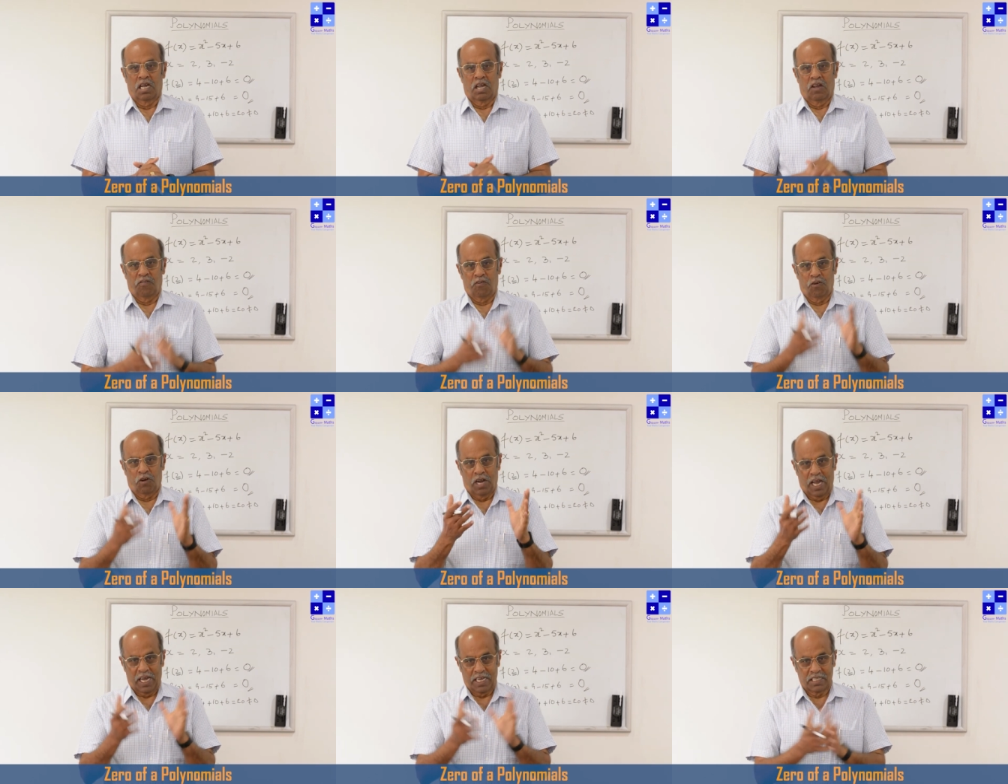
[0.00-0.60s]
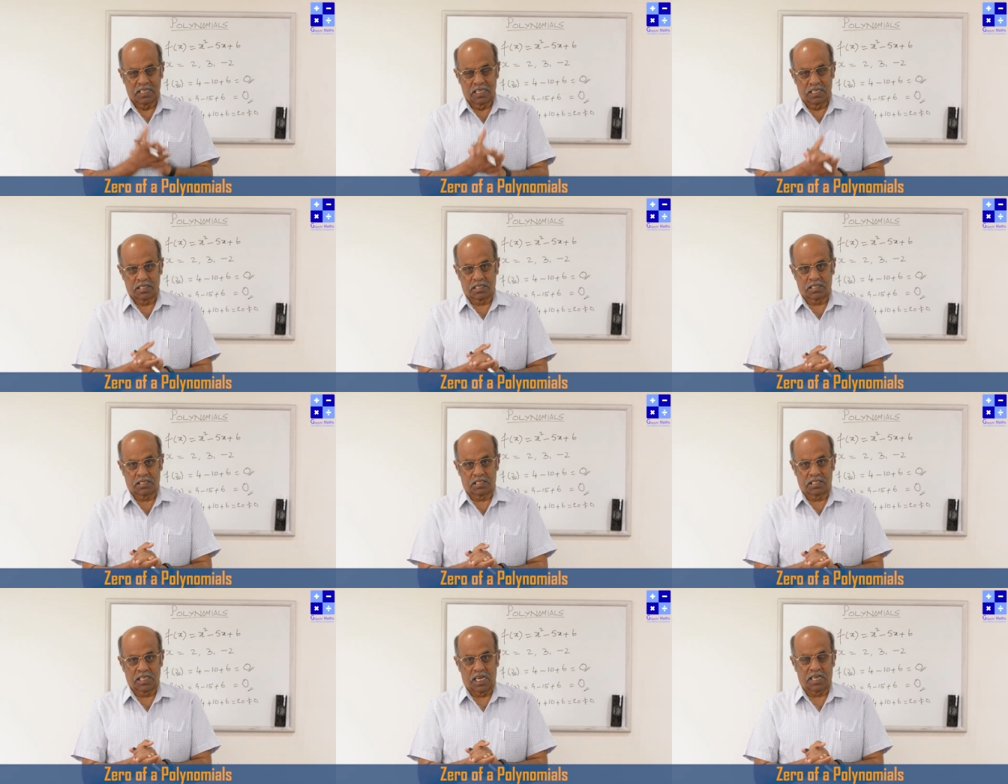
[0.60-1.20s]
If you like
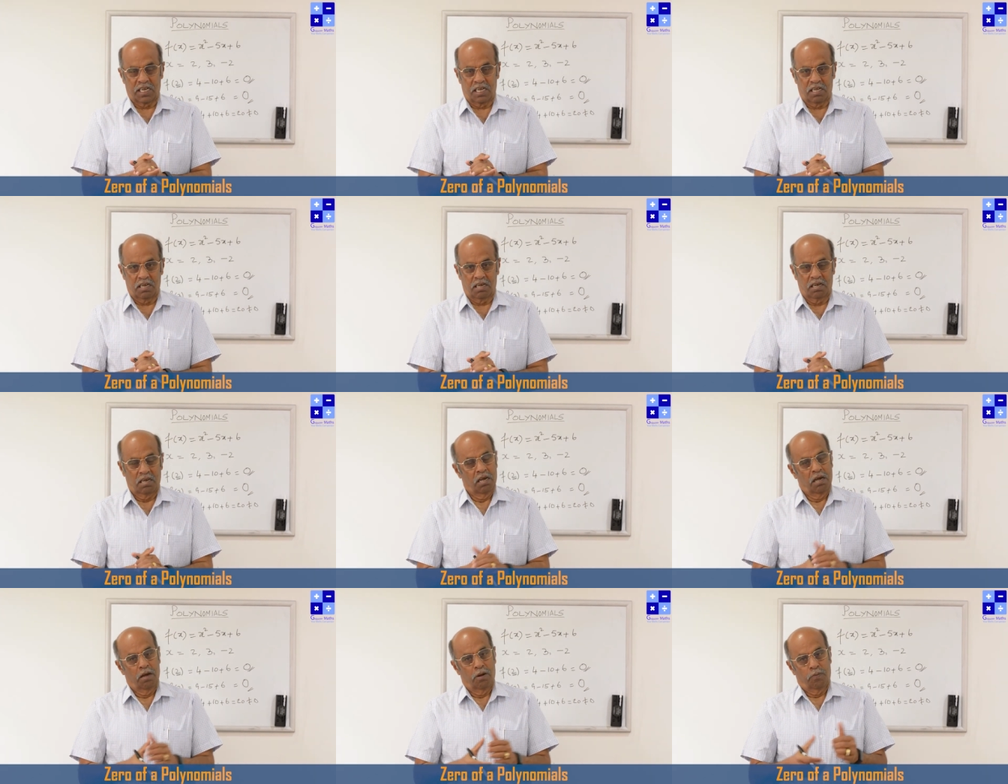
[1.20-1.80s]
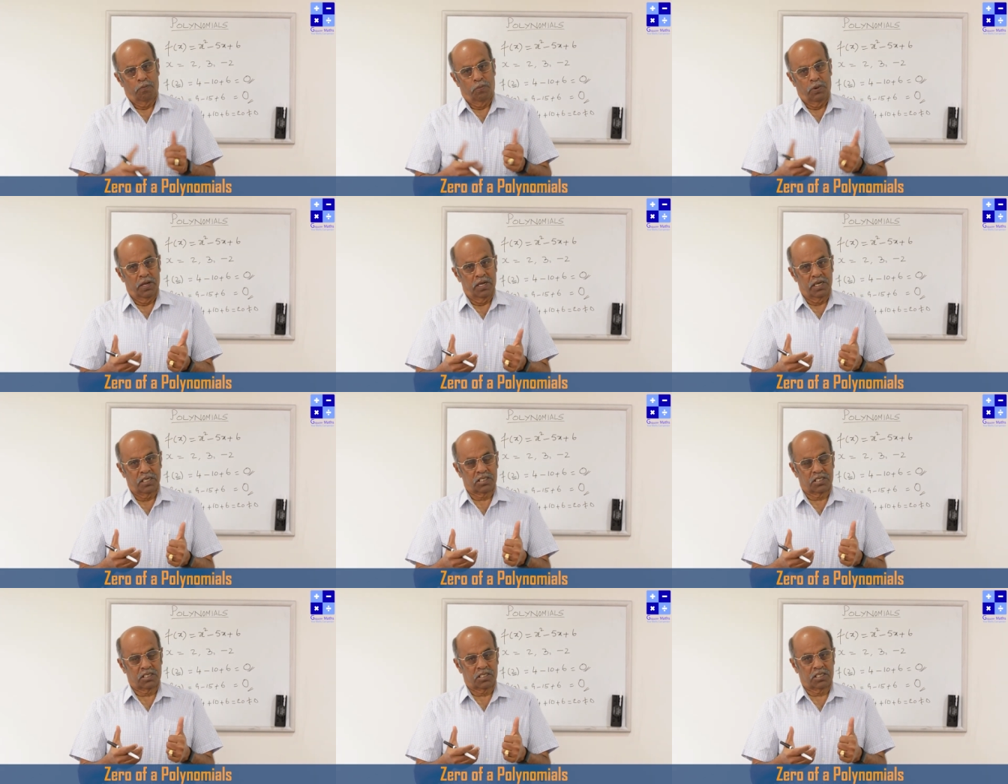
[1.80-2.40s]
this channel,
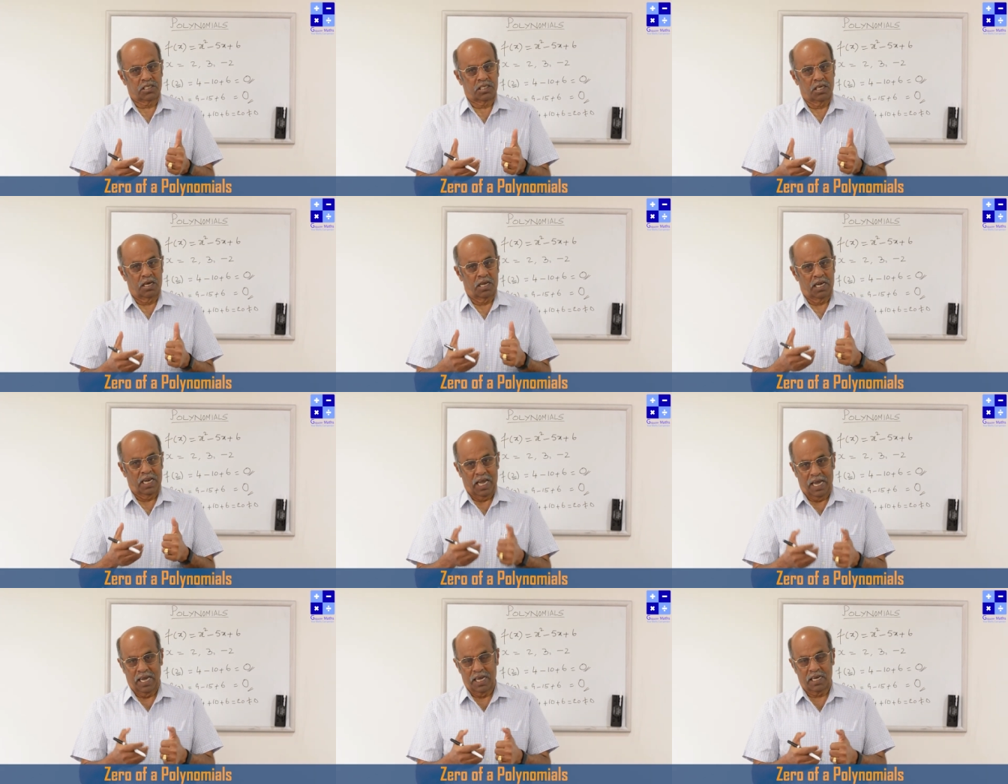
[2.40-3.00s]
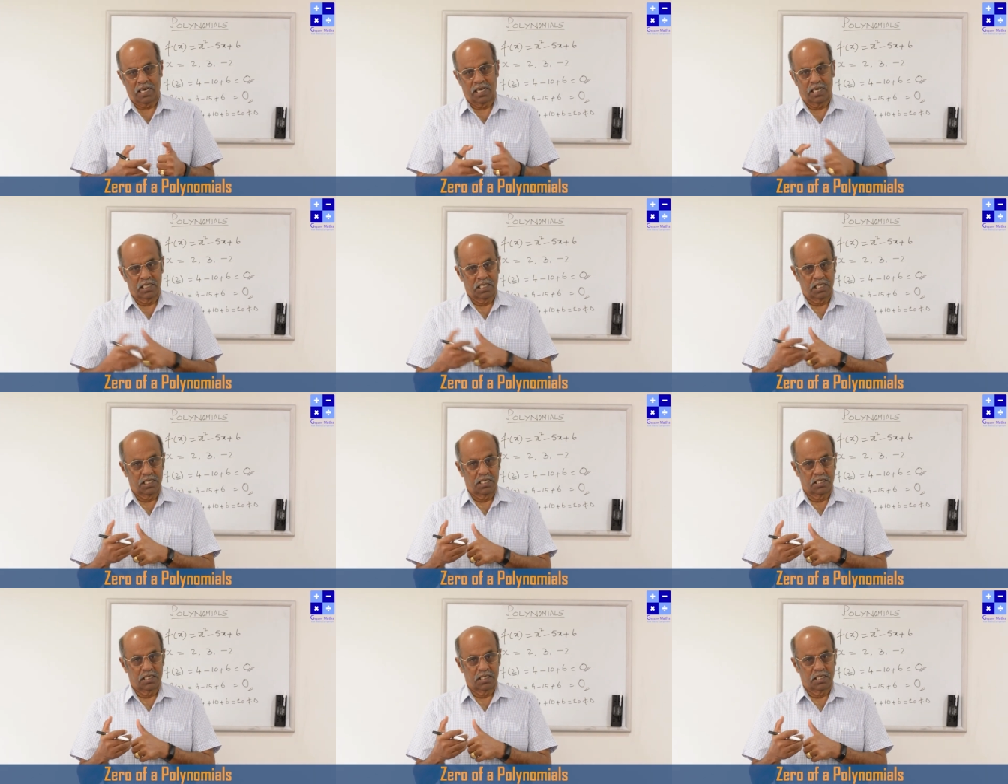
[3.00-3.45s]
please like,